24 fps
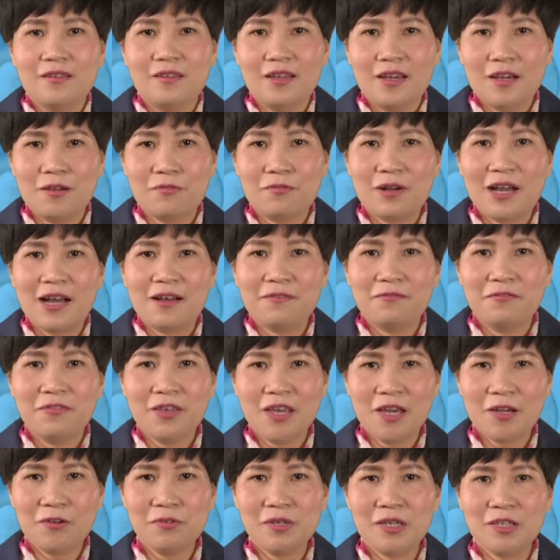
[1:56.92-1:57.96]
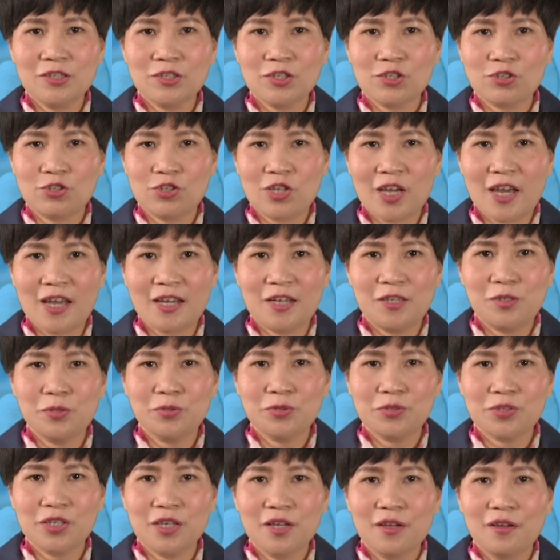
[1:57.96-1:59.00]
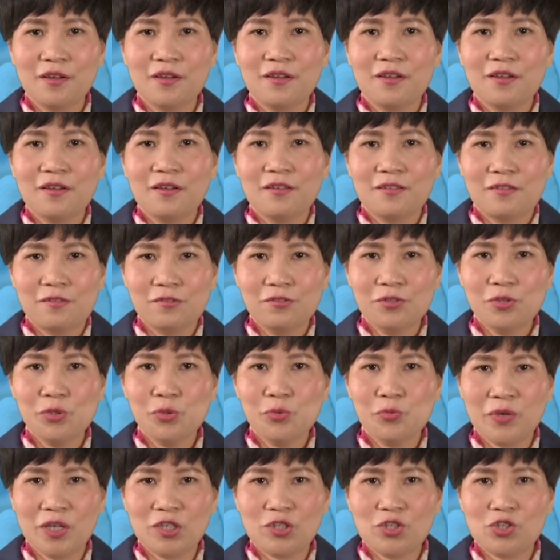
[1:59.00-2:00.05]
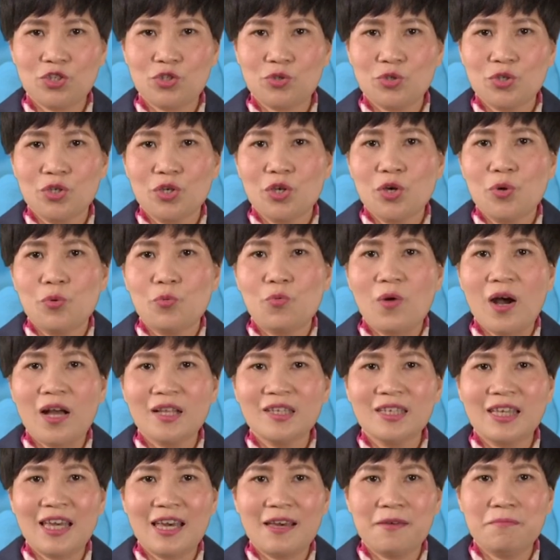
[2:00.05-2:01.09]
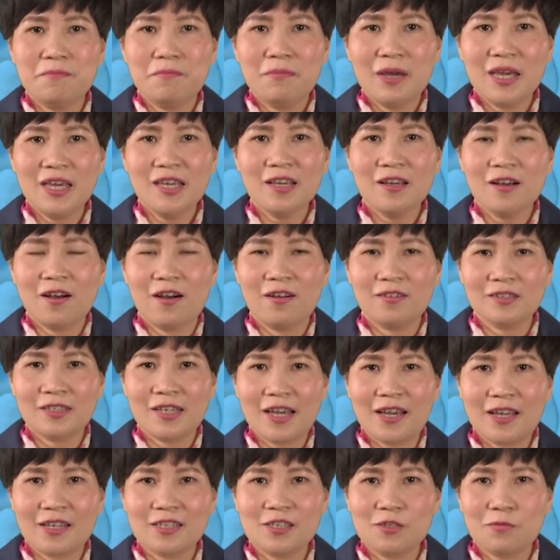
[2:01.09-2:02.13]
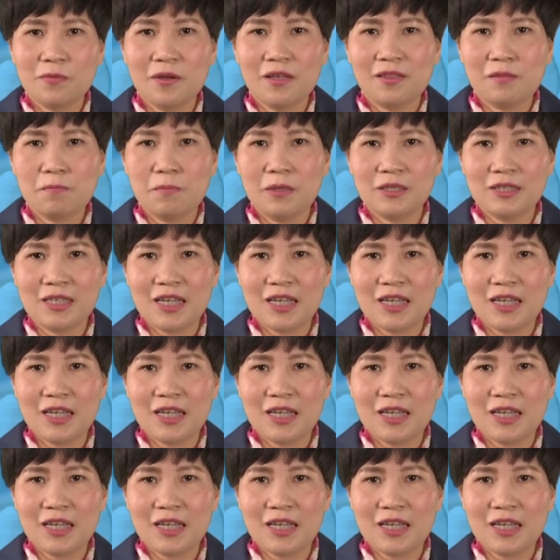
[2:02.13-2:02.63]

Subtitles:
There are various channels through which one can make contacts with